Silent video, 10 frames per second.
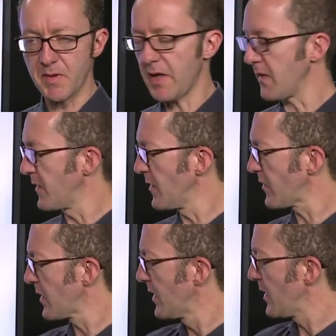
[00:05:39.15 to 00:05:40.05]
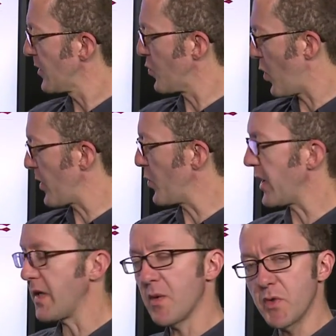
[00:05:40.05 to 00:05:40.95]
And this is one
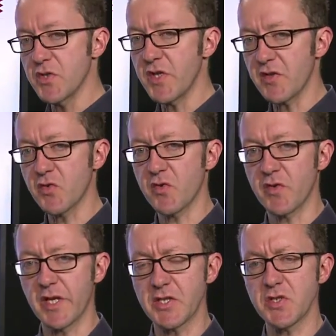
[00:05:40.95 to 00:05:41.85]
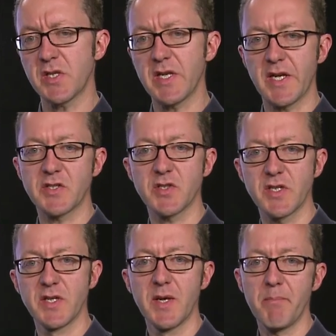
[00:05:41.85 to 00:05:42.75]
way in which natural selection can
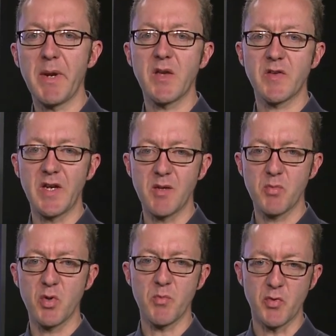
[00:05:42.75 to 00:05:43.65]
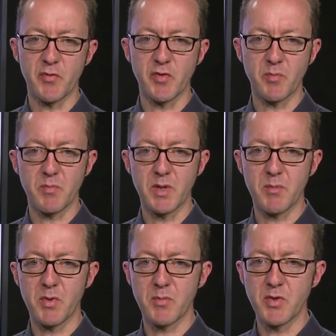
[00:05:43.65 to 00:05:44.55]
actually maintain polymorphism in a
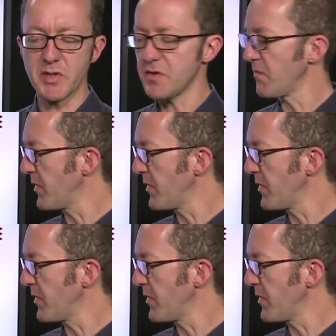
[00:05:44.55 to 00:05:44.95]
population.